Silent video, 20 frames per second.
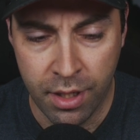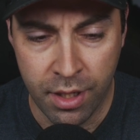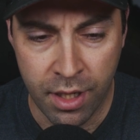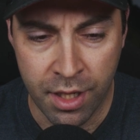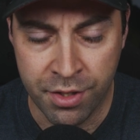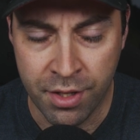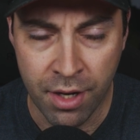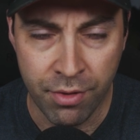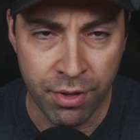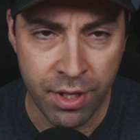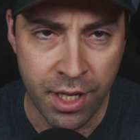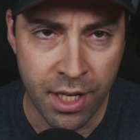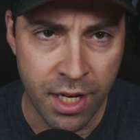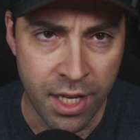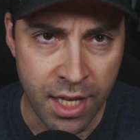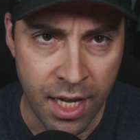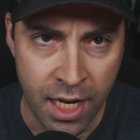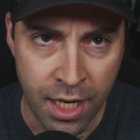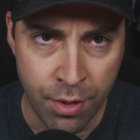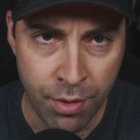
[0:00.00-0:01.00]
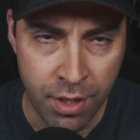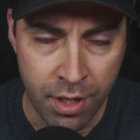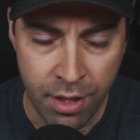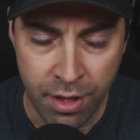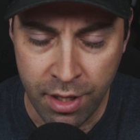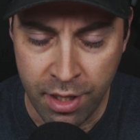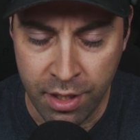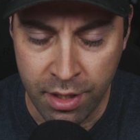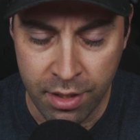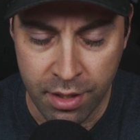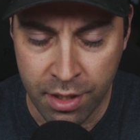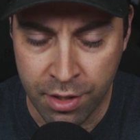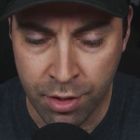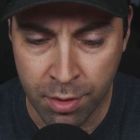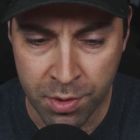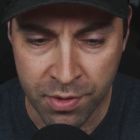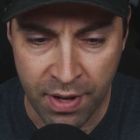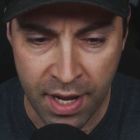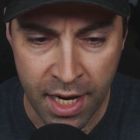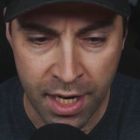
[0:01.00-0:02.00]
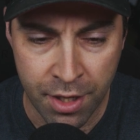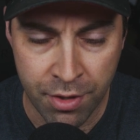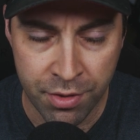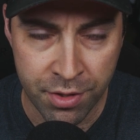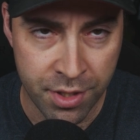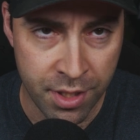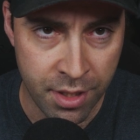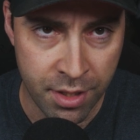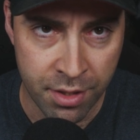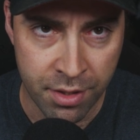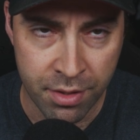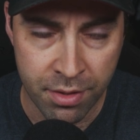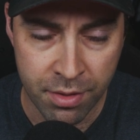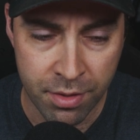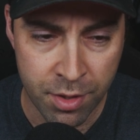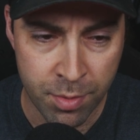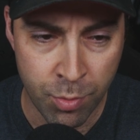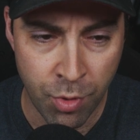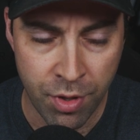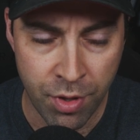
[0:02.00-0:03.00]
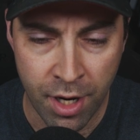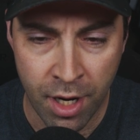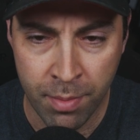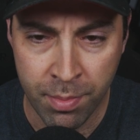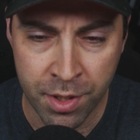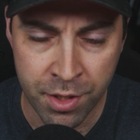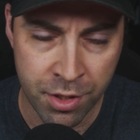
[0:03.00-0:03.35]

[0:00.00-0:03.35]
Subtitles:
it's not really going to gain you anything in terms of accuracy to smooth it up.